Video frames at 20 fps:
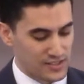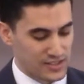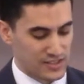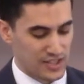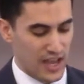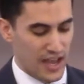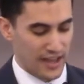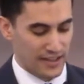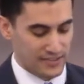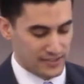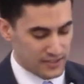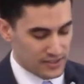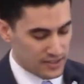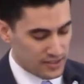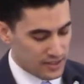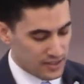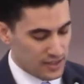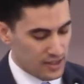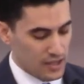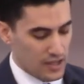sat.
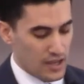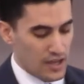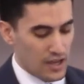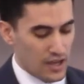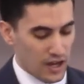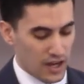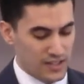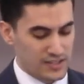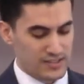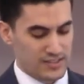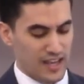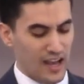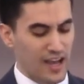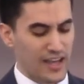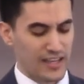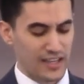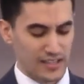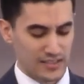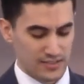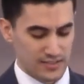Untie
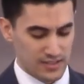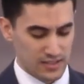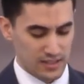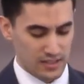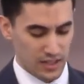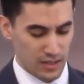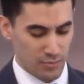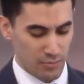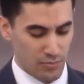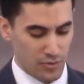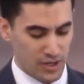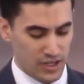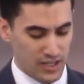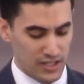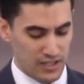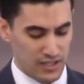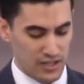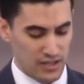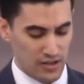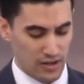it and bring
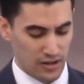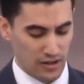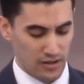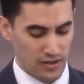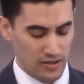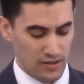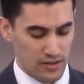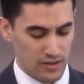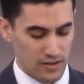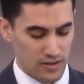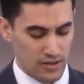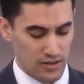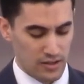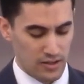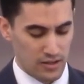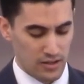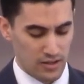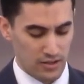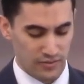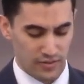it here.
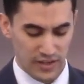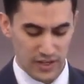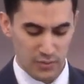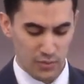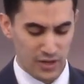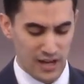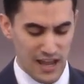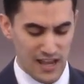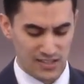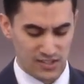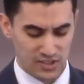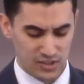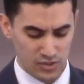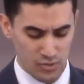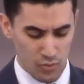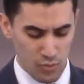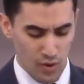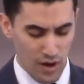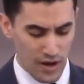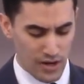If anyone asks
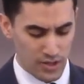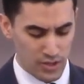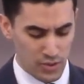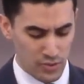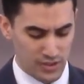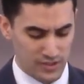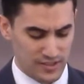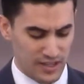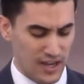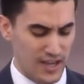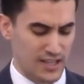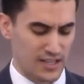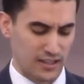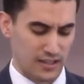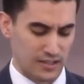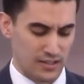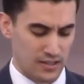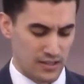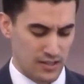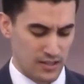you, Why are you untying
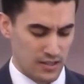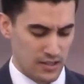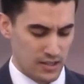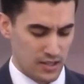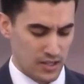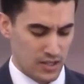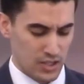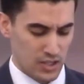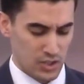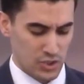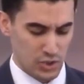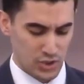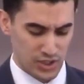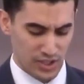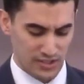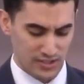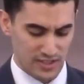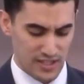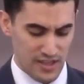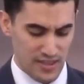it? you
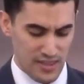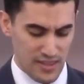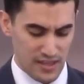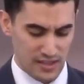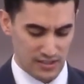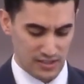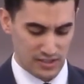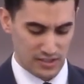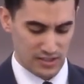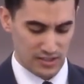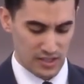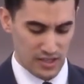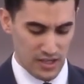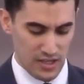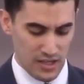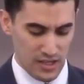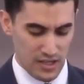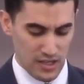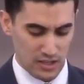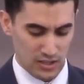shall say this
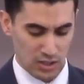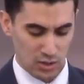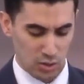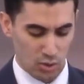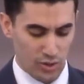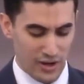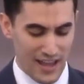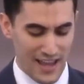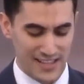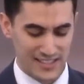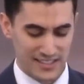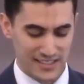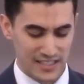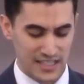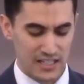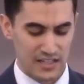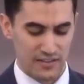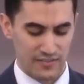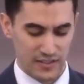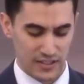The Lord has
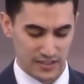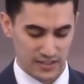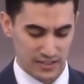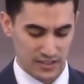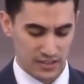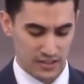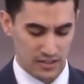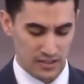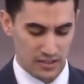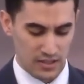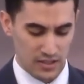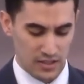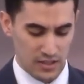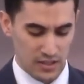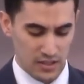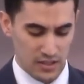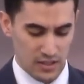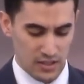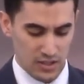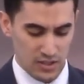need of it.
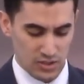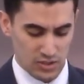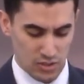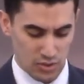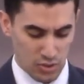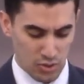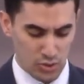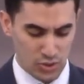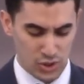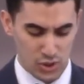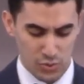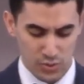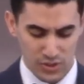So those who